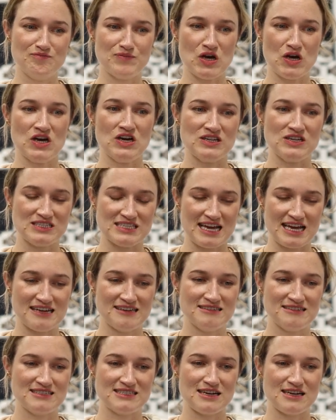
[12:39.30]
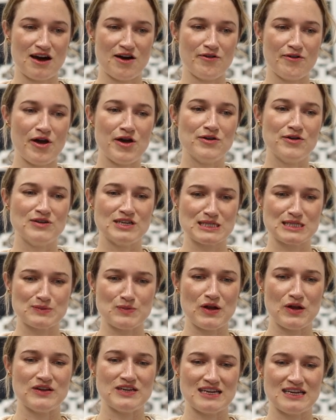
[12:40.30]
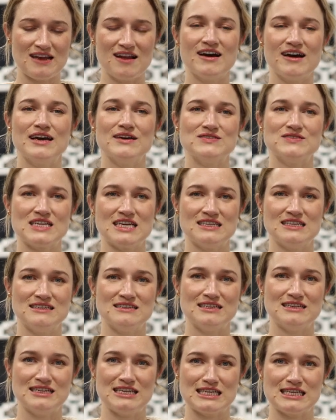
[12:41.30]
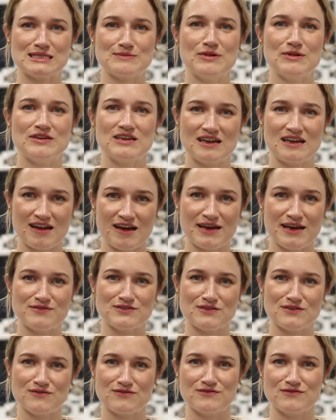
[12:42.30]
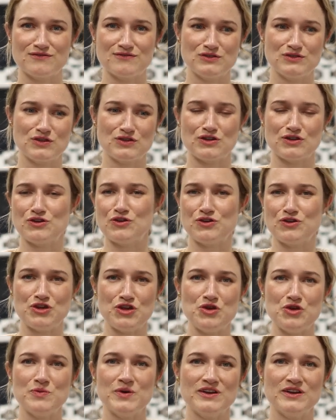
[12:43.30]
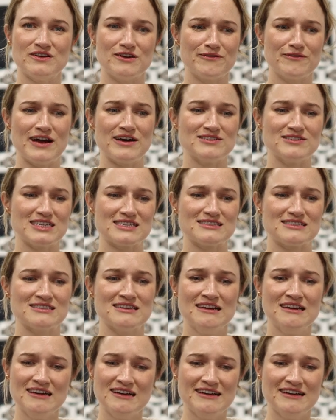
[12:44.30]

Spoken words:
birds and our own exploded lives and the exploded lives of the non-human around us.